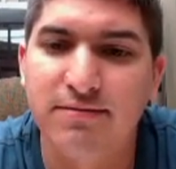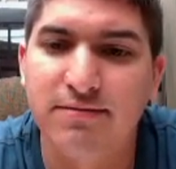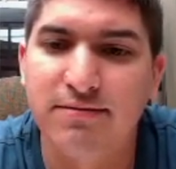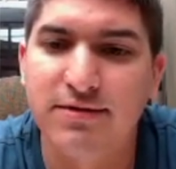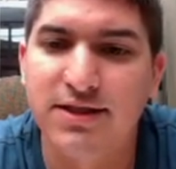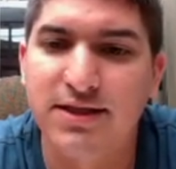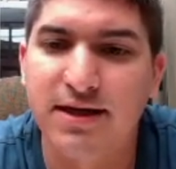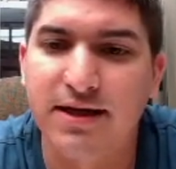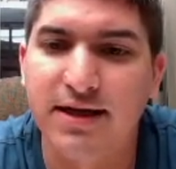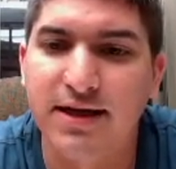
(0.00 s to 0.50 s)

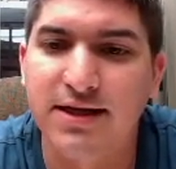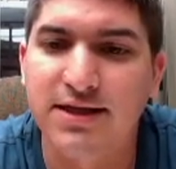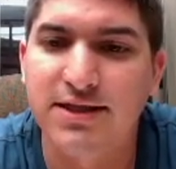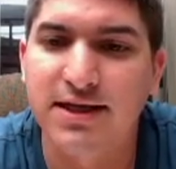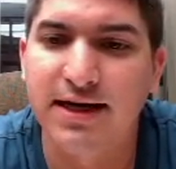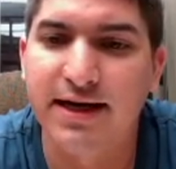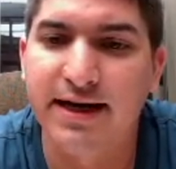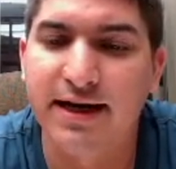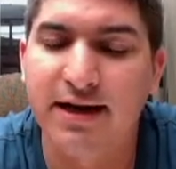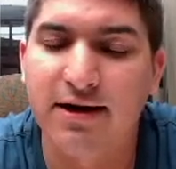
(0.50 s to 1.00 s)
studies,
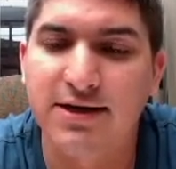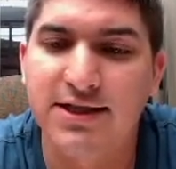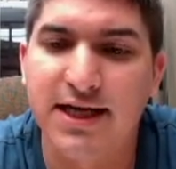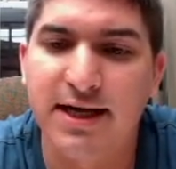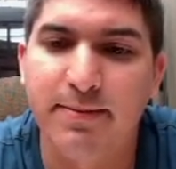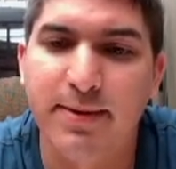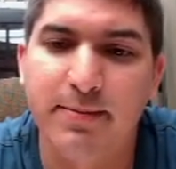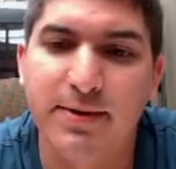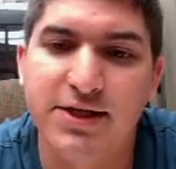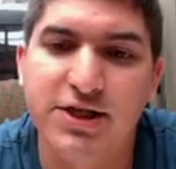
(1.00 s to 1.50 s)
clinical
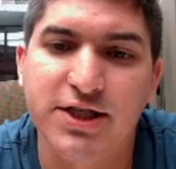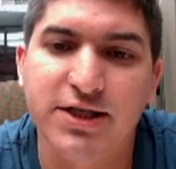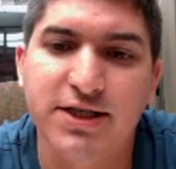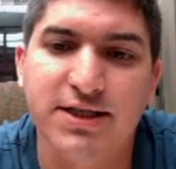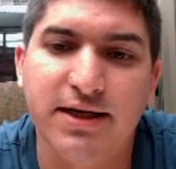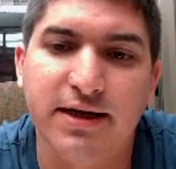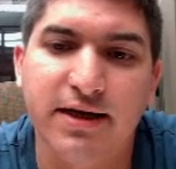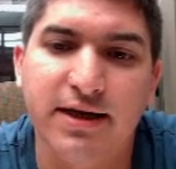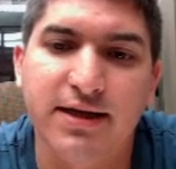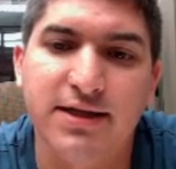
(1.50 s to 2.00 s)
type MEG
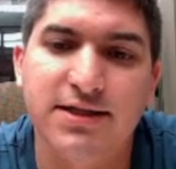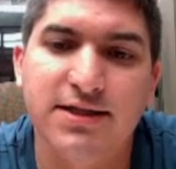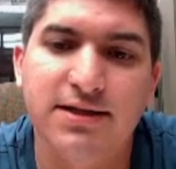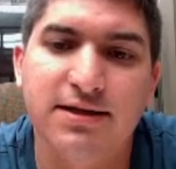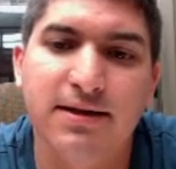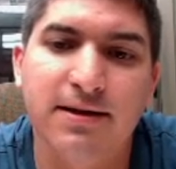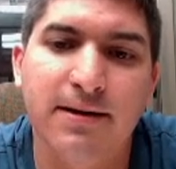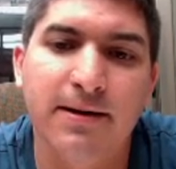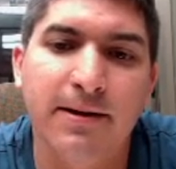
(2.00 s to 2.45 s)
studies.